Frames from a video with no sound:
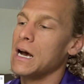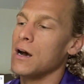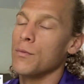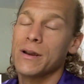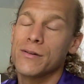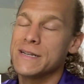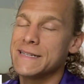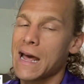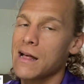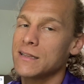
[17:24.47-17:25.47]
We were in
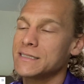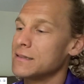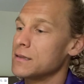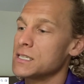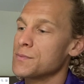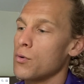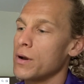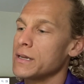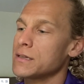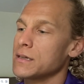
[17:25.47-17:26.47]
Dallas at this
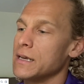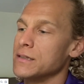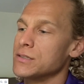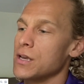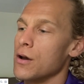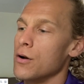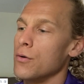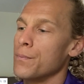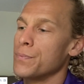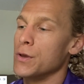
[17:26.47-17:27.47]
point, and
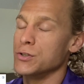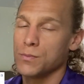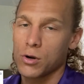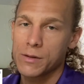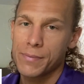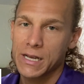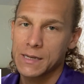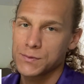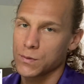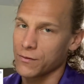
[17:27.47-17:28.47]
so those morning
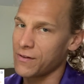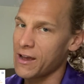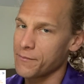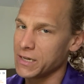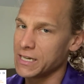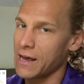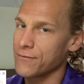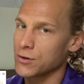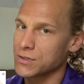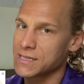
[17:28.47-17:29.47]
pickups were 5-minute
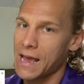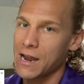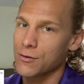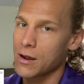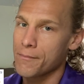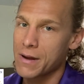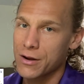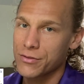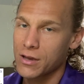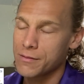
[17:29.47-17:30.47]
efforts at around
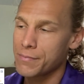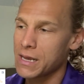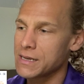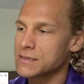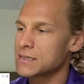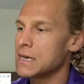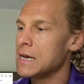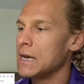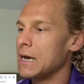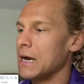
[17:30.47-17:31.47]
marathon pace.
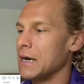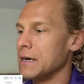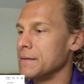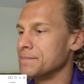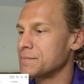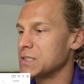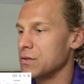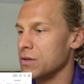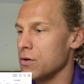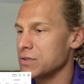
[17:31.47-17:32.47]
So
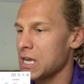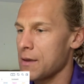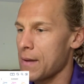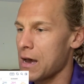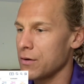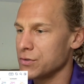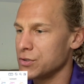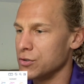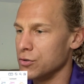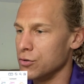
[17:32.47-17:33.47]
those came out
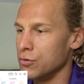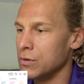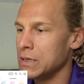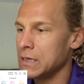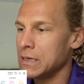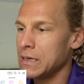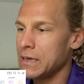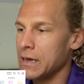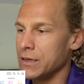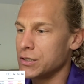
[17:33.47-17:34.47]
to
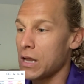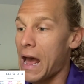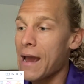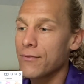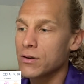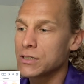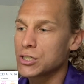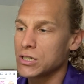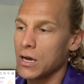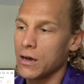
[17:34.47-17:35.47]
an
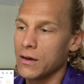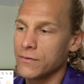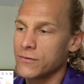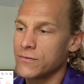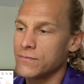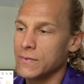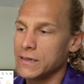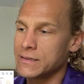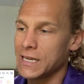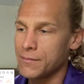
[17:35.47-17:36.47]
average of
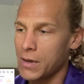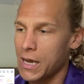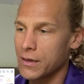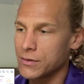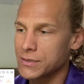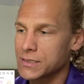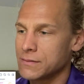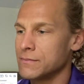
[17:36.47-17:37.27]
10 miles,